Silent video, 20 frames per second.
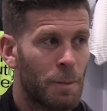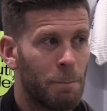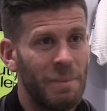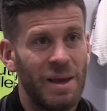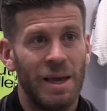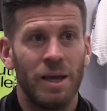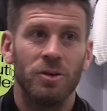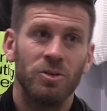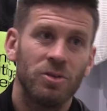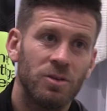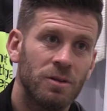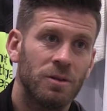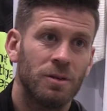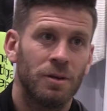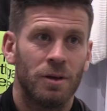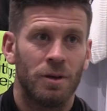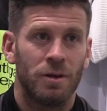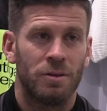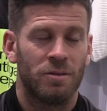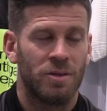Mixed.
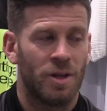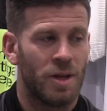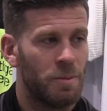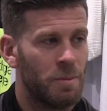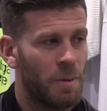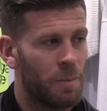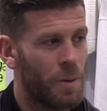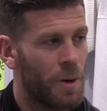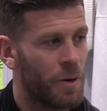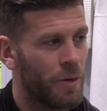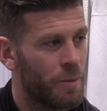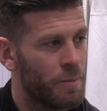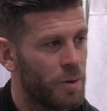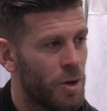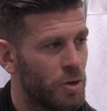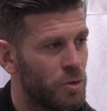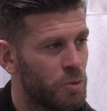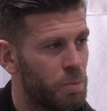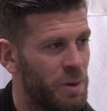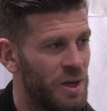Said it in my programme
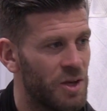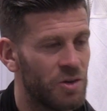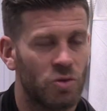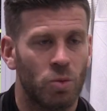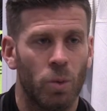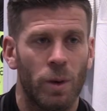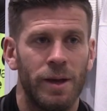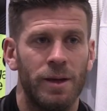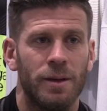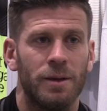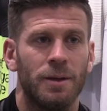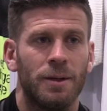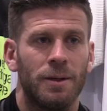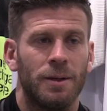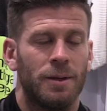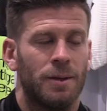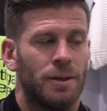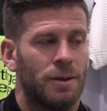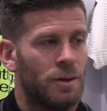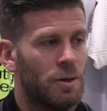notes. Bittersweet.
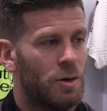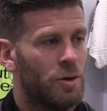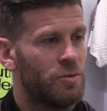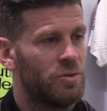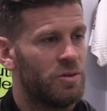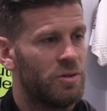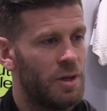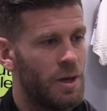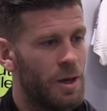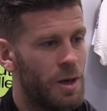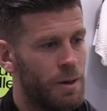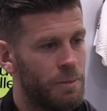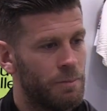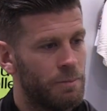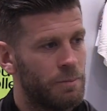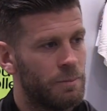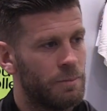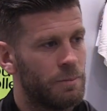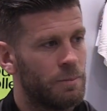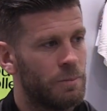Obviously,
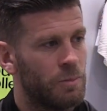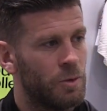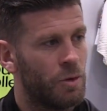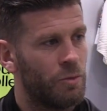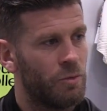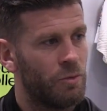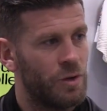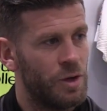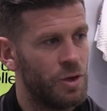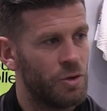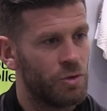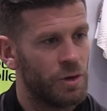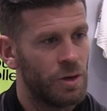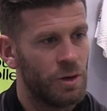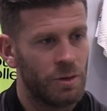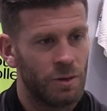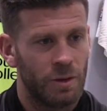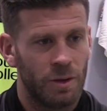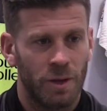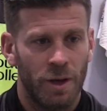not featuring
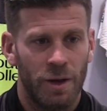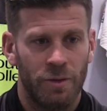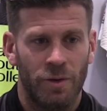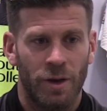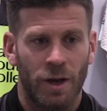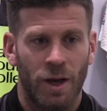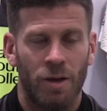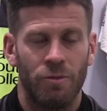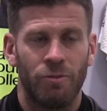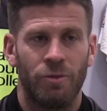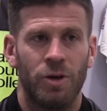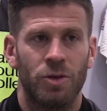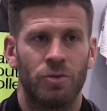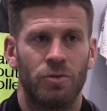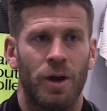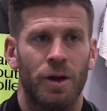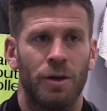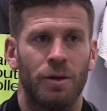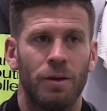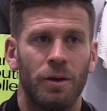on the FA Cup first
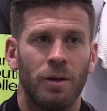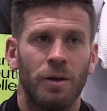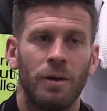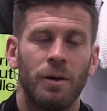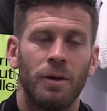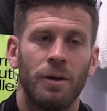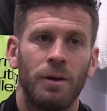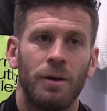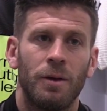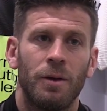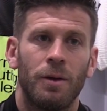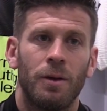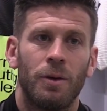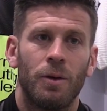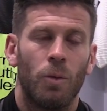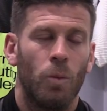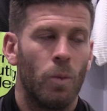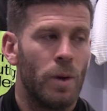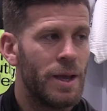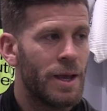round
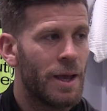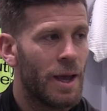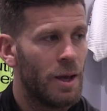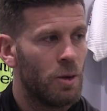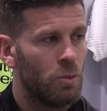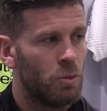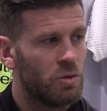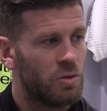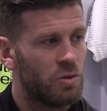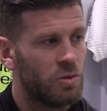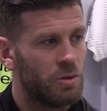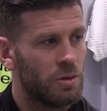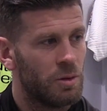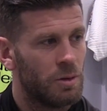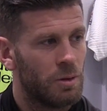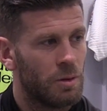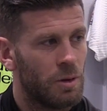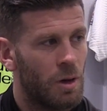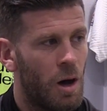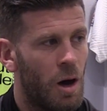weekend was
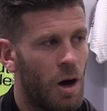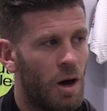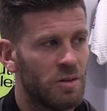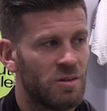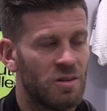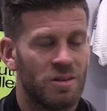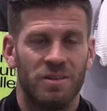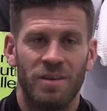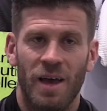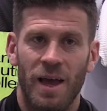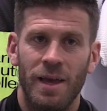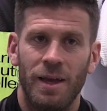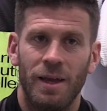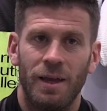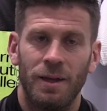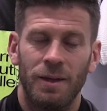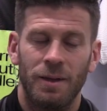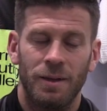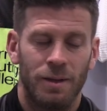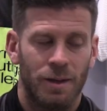hard to take.
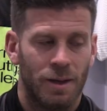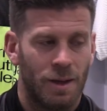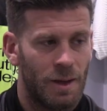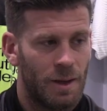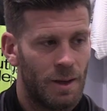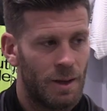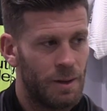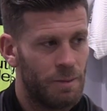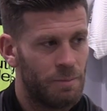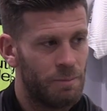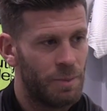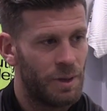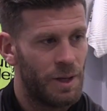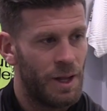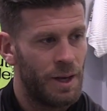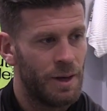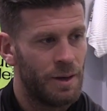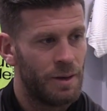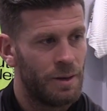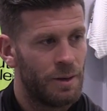But
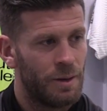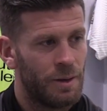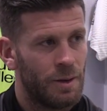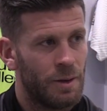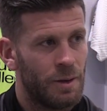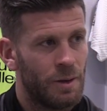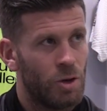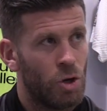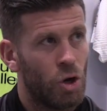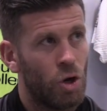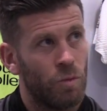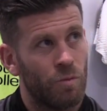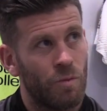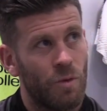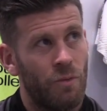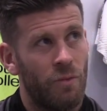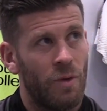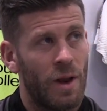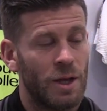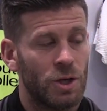then, on
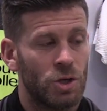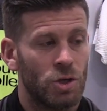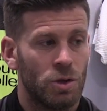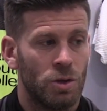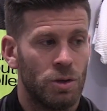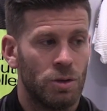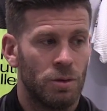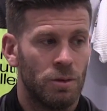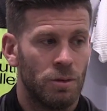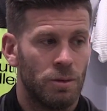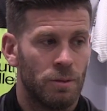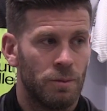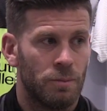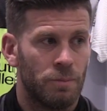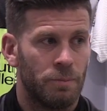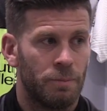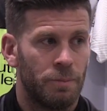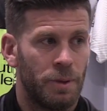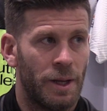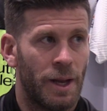reflection,
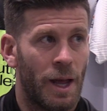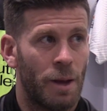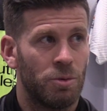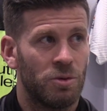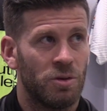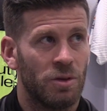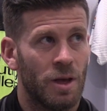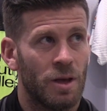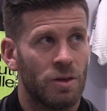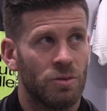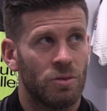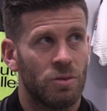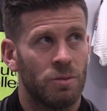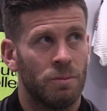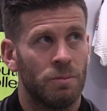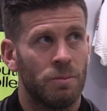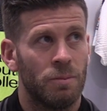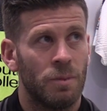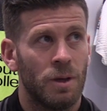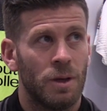being able to get
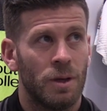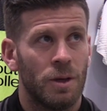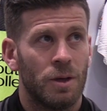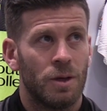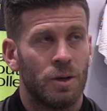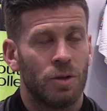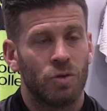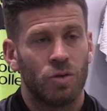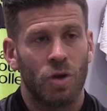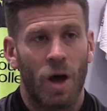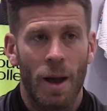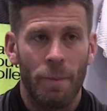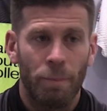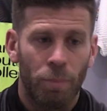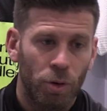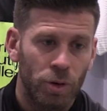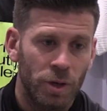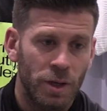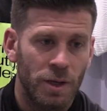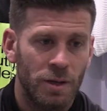some tight
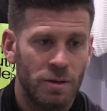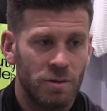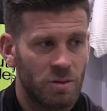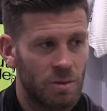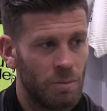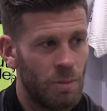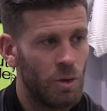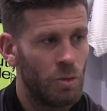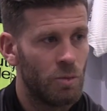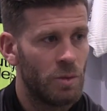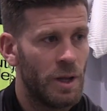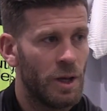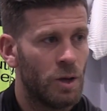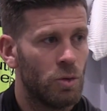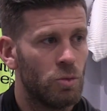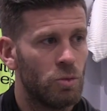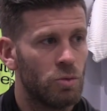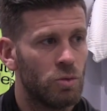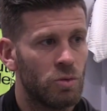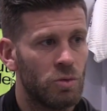bodies, some little
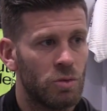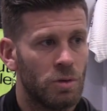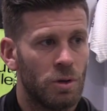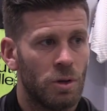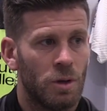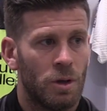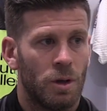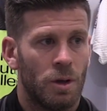niggles,